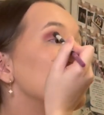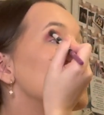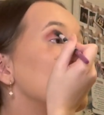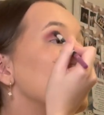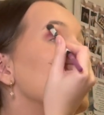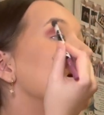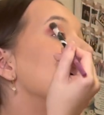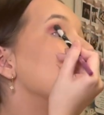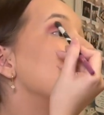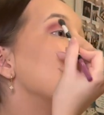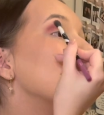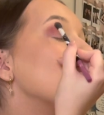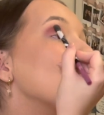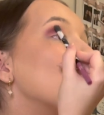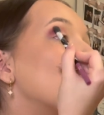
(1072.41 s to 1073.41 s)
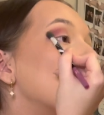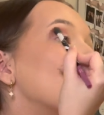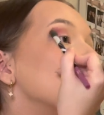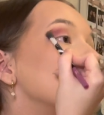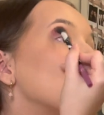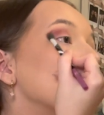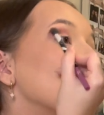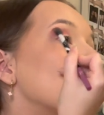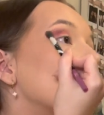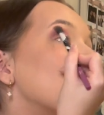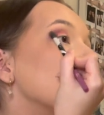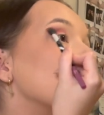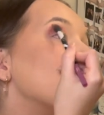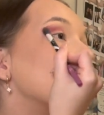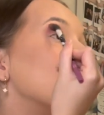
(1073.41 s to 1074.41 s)
between 2 or
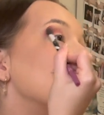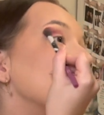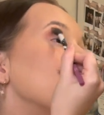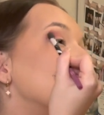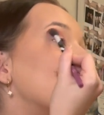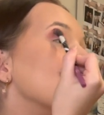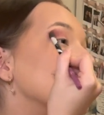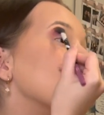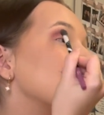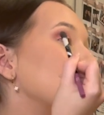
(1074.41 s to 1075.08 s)
3 brushes.